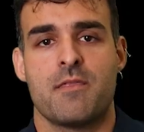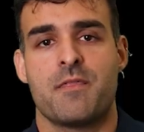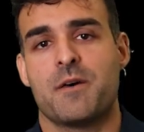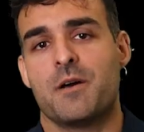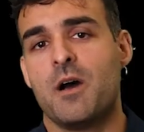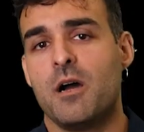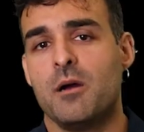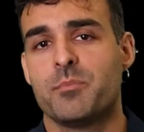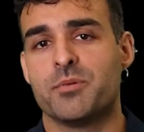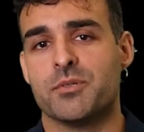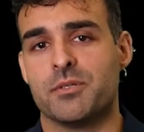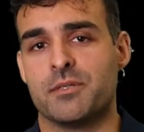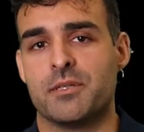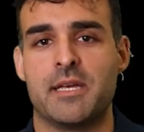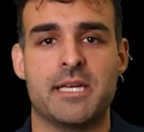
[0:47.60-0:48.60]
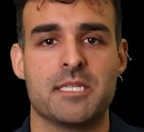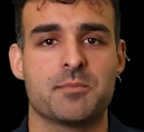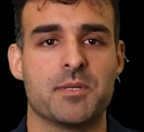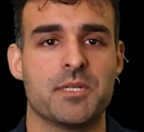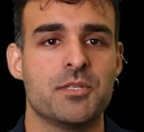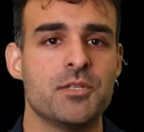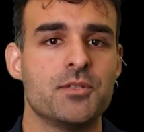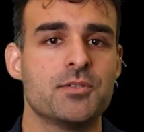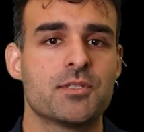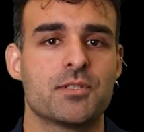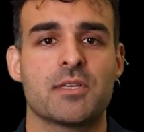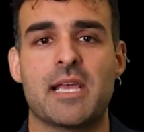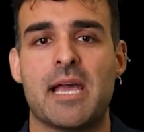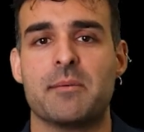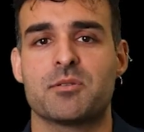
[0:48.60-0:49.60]
The Harpoon has been used
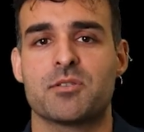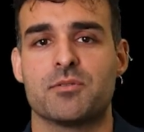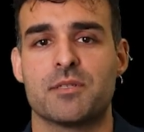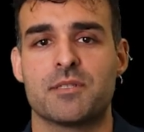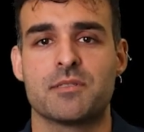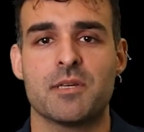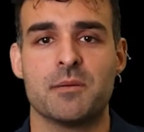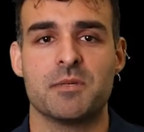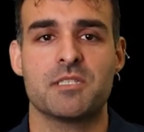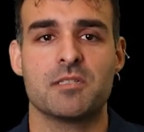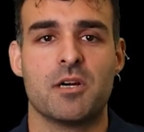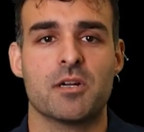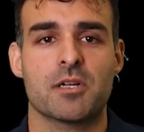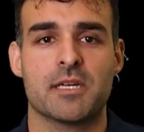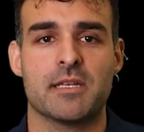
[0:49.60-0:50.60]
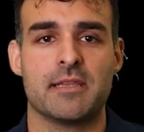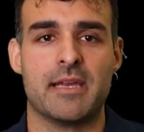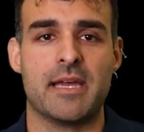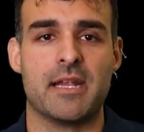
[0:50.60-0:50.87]
to capture a dummy target